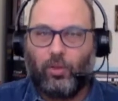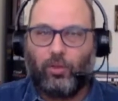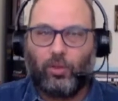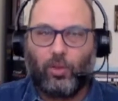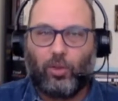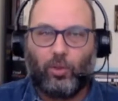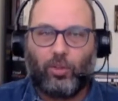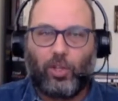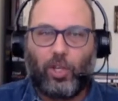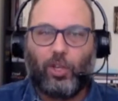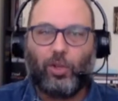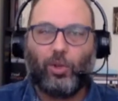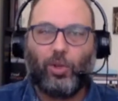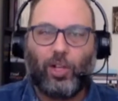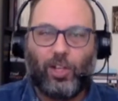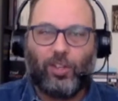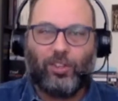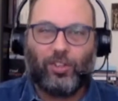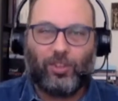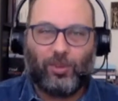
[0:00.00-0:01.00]

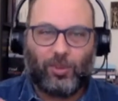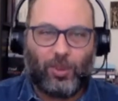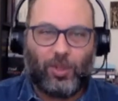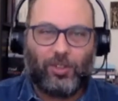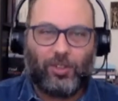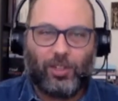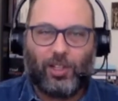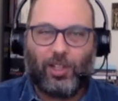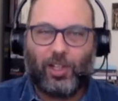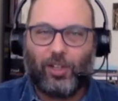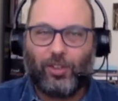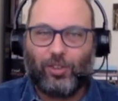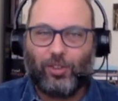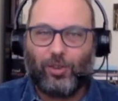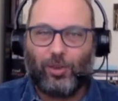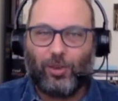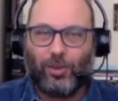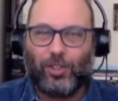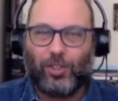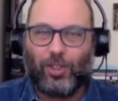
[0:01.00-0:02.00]
psychoanalysis basically has
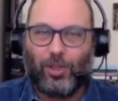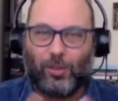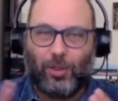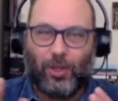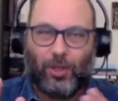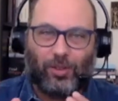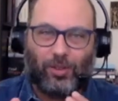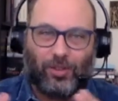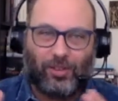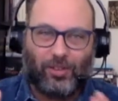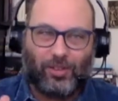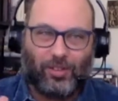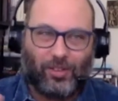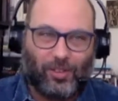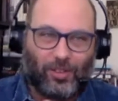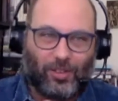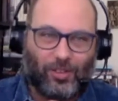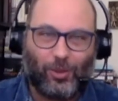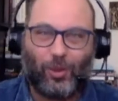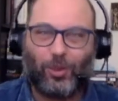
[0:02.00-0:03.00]
to think about
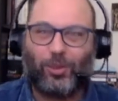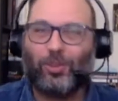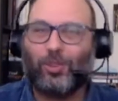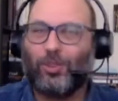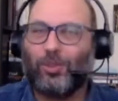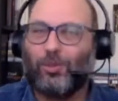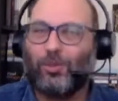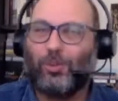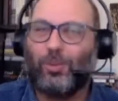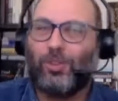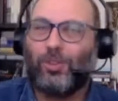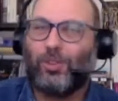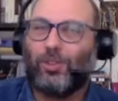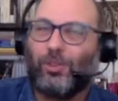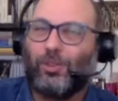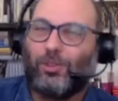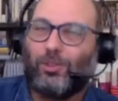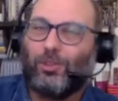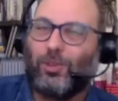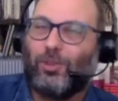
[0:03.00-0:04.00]
this question of
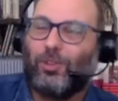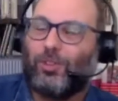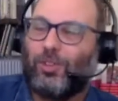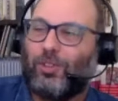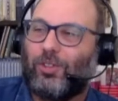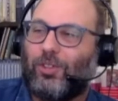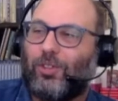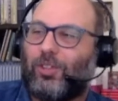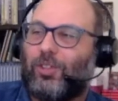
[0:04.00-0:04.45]
mythical jouissance,